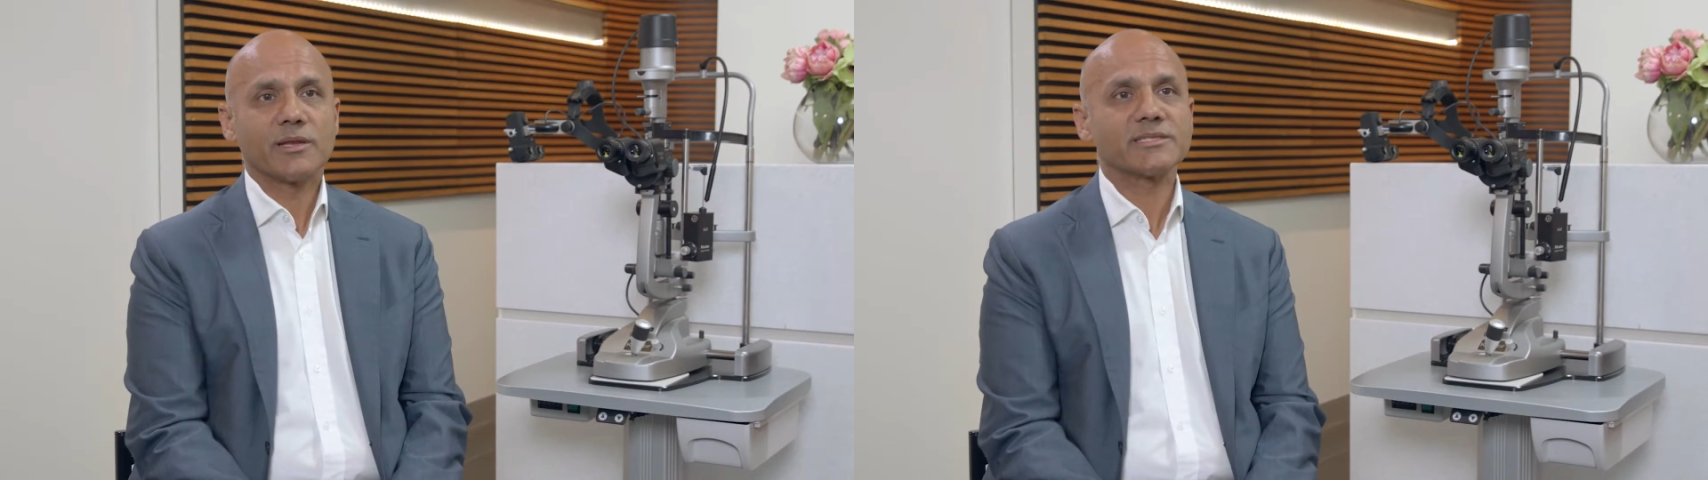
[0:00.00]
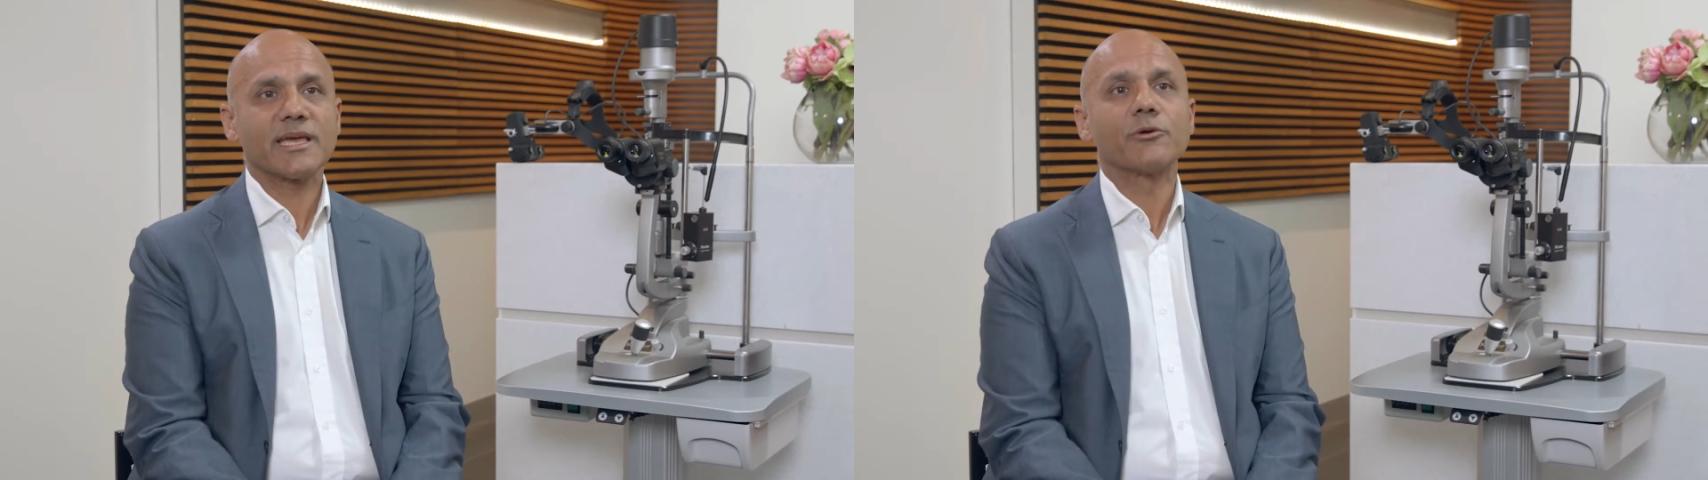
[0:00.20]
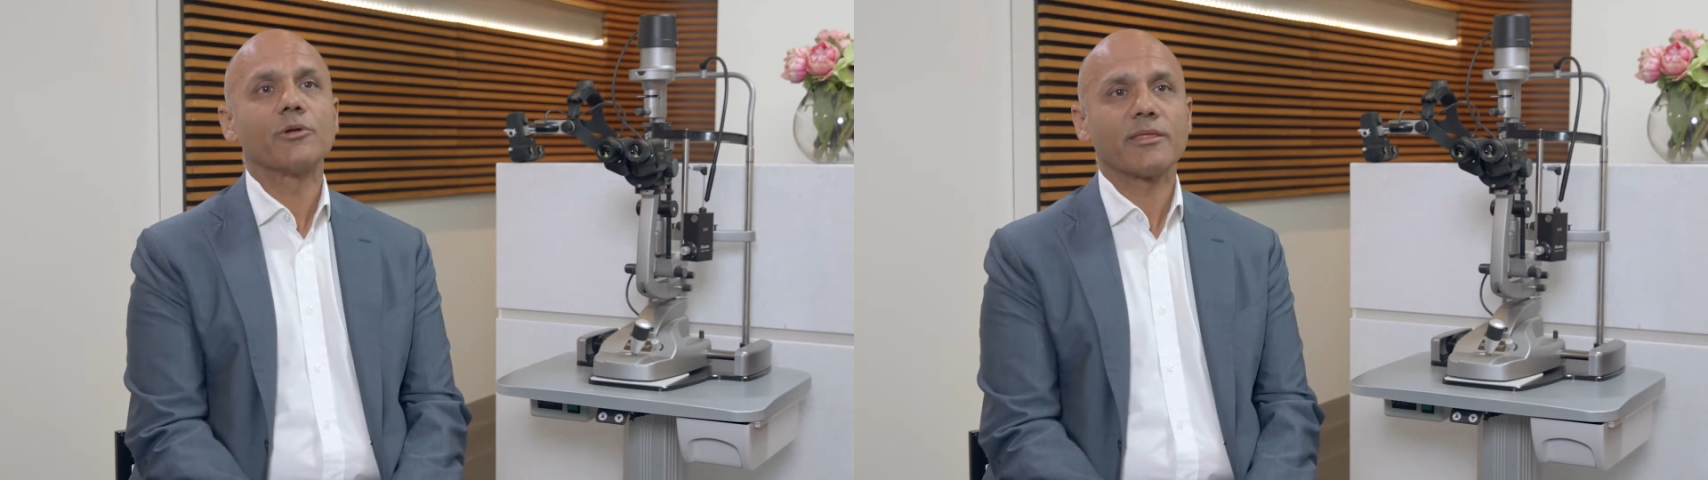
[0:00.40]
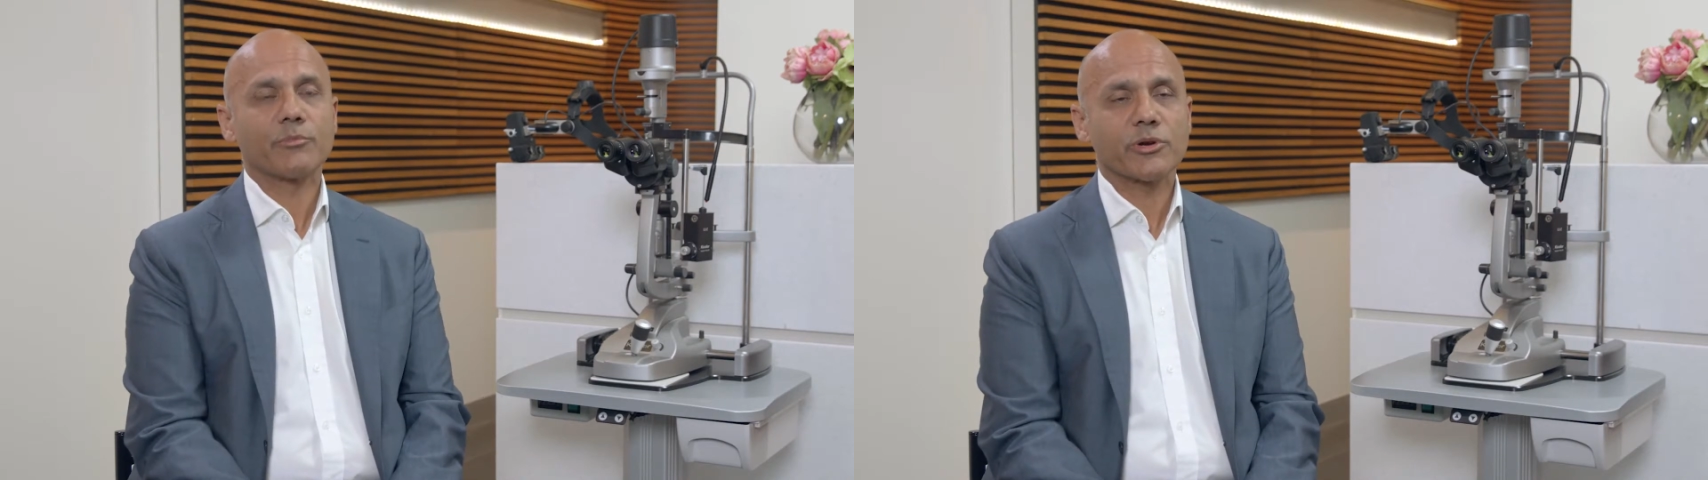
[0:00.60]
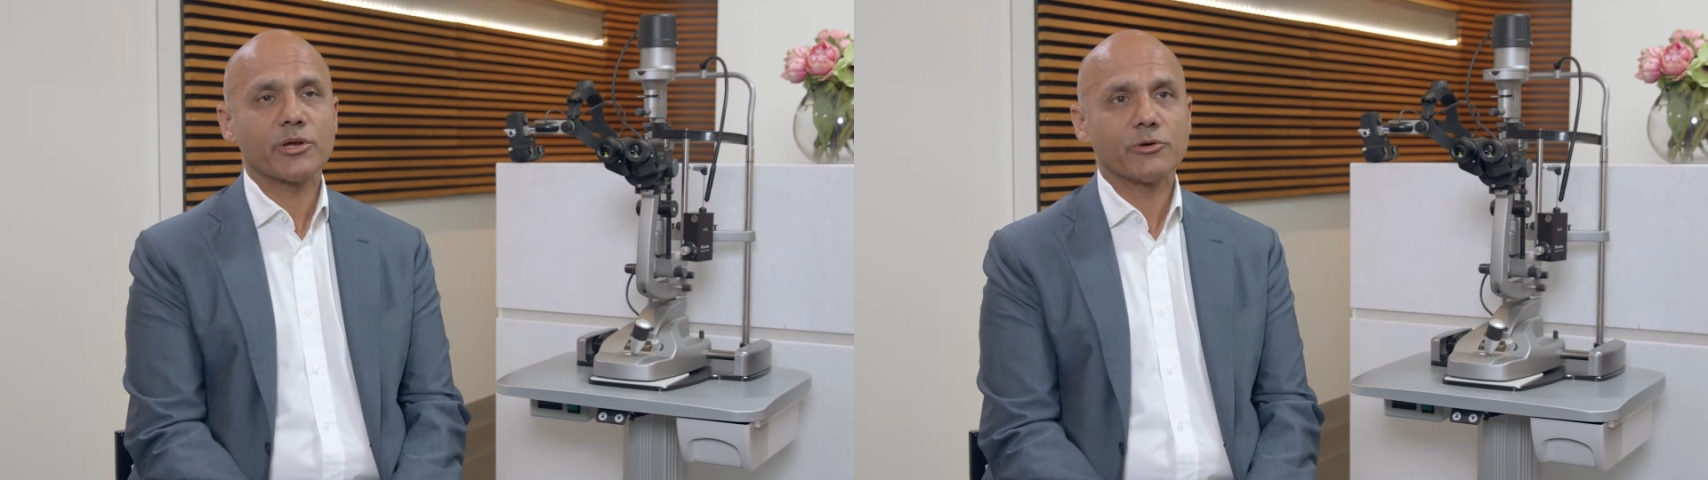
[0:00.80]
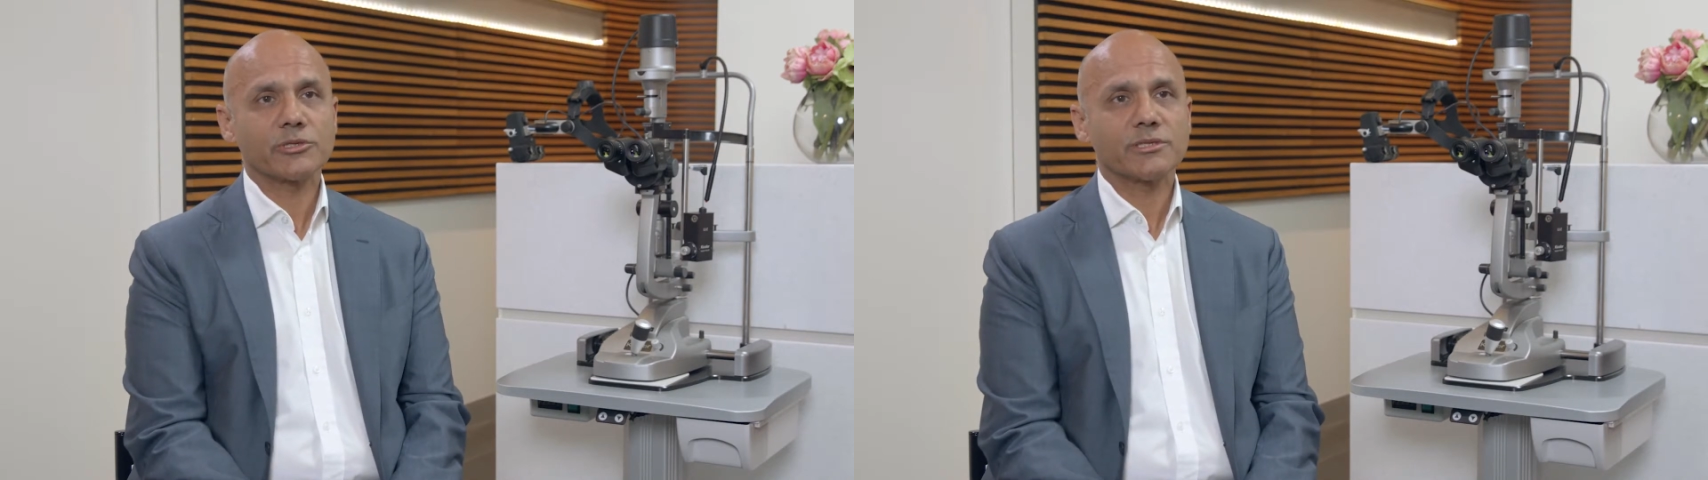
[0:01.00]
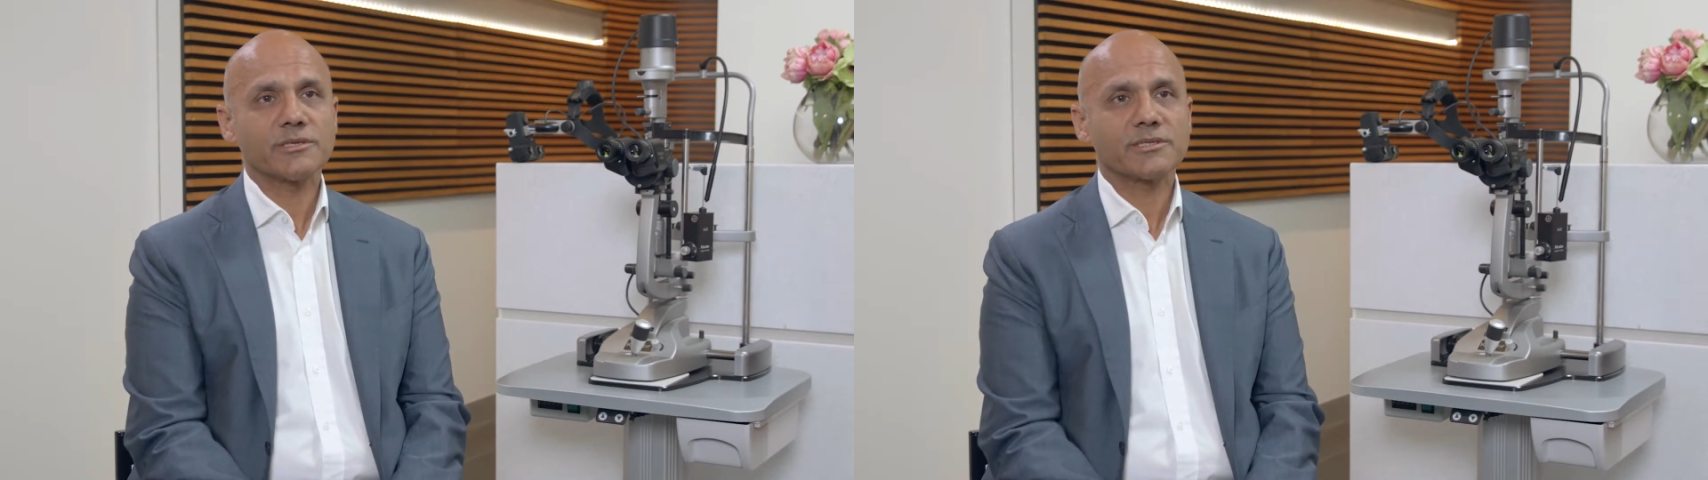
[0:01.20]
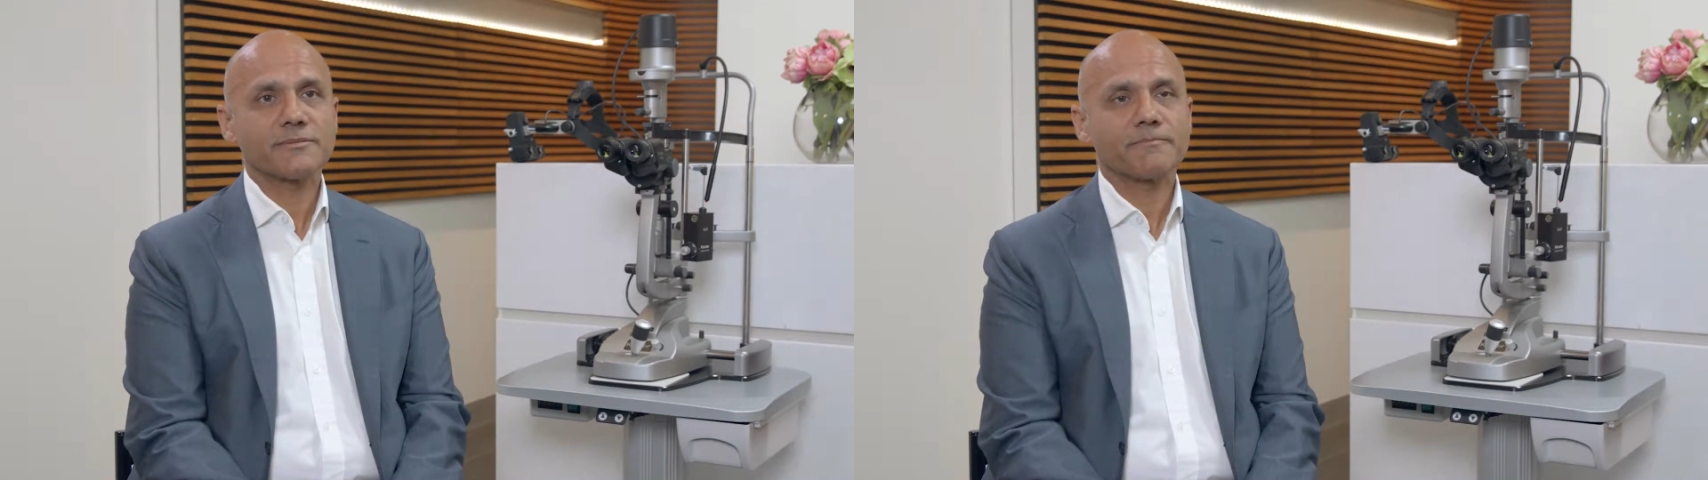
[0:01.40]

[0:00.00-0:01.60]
as take all other precautions.